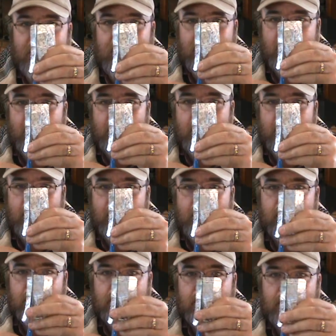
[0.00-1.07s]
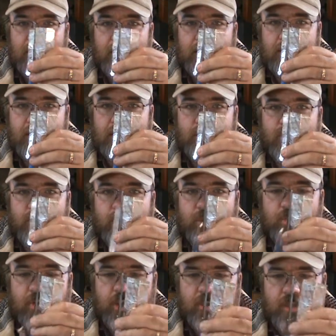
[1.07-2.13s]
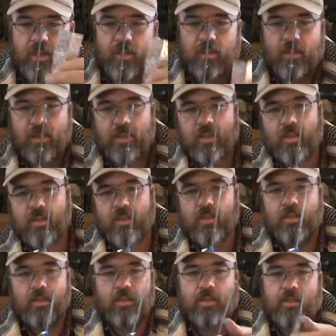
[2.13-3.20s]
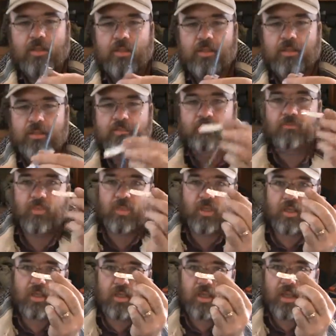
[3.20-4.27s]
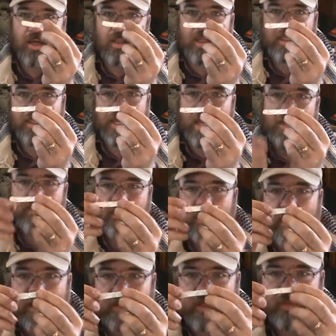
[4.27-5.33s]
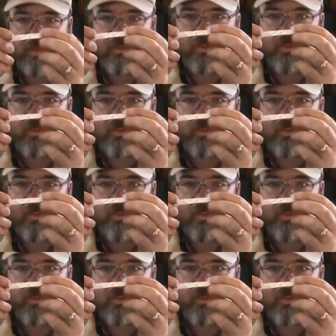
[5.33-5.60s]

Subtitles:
line already. Seems to work pretty well. You just cut it like that. So you got this